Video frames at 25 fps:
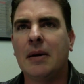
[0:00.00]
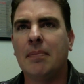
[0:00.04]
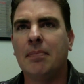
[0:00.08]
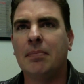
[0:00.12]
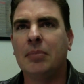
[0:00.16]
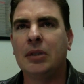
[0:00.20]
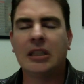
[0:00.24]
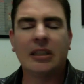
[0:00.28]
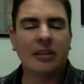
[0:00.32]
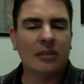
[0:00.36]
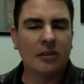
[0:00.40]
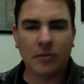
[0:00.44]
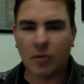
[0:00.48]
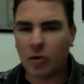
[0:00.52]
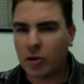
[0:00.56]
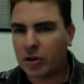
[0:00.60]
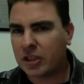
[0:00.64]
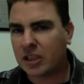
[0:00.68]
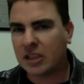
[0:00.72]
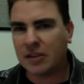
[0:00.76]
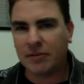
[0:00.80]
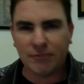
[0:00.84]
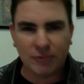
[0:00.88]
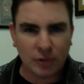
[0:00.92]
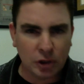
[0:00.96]
because of all the
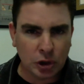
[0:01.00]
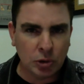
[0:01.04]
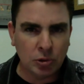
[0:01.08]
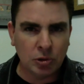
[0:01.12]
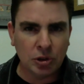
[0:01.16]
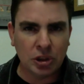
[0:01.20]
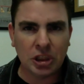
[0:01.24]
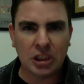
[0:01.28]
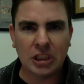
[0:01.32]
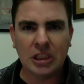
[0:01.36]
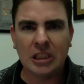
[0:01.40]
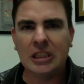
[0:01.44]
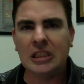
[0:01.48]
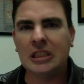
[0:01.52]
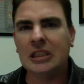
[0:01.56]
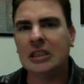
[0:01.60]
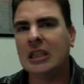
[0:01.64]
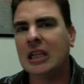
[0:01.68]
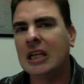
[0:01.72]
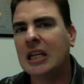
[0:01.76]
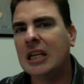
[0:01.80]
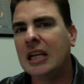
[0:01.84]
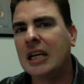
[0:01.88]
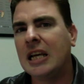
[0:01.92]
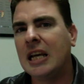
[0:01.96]
confusion
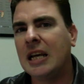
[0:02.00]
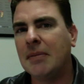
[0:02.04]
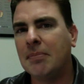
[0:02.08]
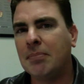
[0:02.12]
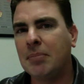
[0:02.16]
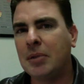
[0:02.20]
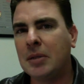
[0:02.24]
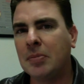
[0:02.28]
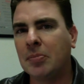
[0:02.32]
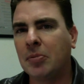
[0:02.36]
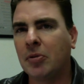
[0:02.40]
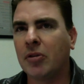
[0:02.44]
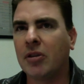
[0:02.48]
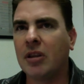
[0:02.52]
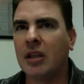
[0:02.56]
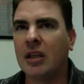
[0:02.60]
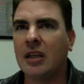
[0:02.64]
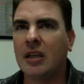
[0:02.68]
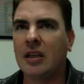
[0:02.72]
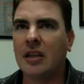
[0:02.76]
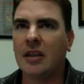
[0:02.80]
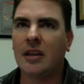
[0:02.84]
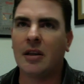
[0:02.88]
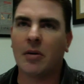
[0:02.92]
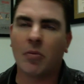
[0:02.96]
and people
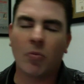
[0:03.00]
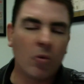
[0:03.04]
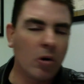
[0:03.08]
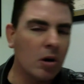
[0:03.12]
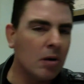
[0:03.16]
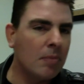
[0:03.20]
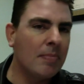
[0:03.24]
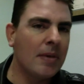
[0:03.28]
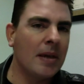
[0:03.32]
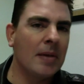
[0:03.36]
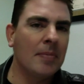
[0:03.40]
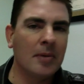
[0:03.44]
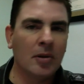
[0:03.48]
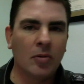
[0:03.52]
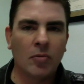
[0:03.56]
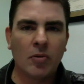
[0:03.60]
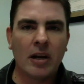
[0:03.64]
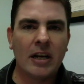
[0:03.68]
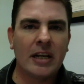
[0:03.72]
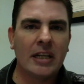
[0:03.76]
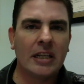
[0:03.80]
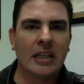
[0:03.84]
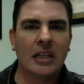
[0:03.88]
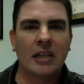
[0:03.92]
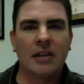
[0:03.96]
thinking that we're maybe
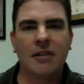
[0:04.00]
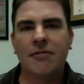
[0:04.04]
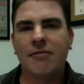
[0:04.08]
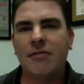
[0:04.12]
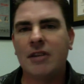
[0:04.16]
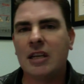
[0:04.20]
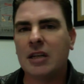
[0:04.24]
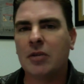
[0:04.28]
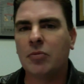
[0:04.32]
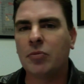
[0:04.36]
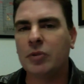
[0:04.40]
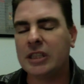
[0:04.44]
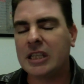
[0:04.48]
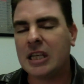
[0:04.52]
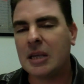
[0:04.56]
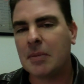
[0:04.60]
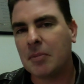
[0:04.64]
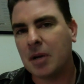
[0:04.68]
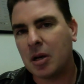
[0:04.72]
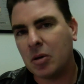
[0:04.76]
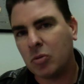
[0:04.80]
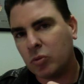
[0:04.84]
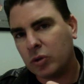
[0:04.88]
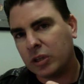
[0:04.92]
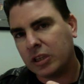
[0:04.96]
running an event, we came
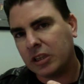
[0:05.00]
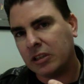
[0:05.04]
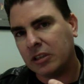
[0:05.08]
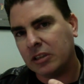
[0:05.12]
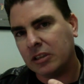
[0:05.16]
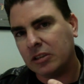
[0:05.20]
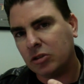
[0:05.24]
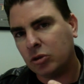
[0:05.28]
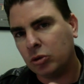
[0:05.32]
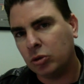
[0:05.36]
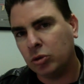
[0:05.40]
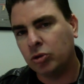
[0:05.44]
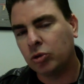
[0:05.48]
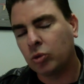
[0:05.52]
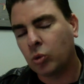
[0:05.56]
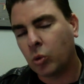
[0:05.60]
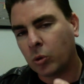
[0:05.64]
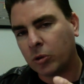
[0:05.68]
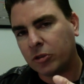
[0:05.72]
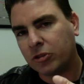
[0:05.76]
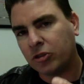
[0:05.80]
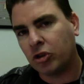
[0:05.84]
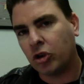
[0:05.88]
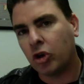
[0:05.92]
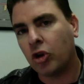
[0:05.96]
up with the TrueScore
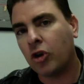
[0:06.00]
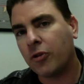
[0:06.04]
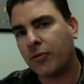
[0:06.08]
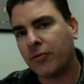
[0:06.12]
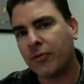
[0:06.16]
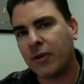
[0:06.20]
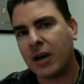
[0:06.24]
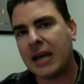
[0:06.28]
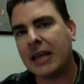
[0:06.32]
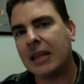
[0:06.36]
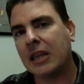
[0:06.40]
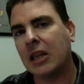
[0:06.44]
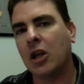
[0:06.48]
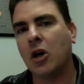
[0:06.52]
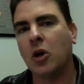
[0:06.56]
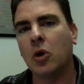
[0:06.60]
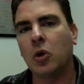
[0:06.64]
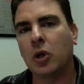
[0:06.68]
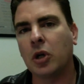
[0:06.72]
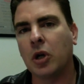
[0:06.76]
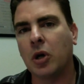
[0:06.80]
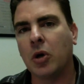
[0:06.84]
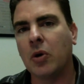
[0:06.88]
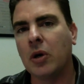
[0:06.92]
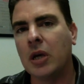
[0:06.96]
certified
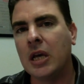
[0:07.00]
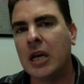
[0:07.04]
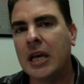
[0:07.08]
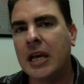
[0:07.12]
logo.